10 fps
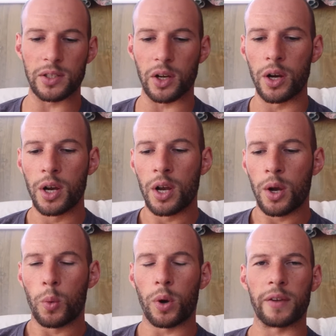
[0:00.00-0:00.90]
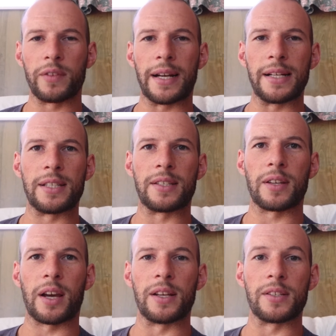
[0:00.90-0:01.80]
So what I've done is
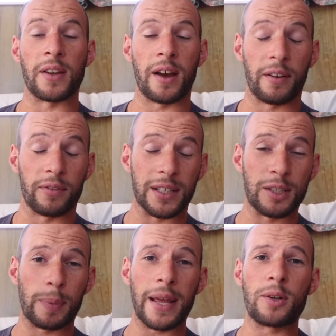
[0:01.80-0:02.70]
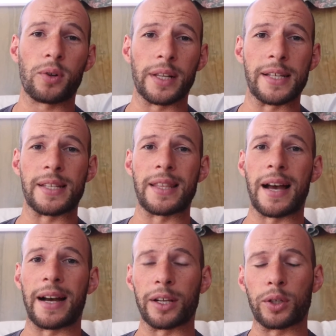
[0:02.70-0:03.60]
I've explained all these in the
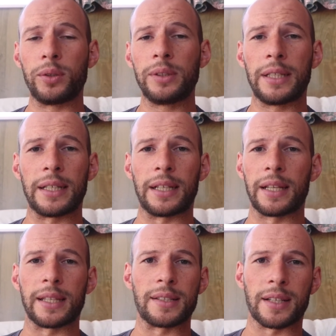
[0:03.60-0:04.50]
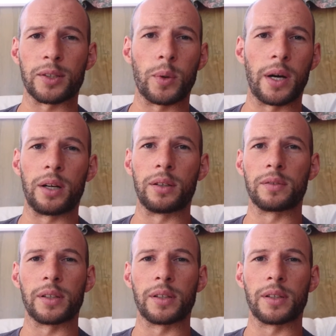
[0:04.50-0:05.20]
article. I think it's like 12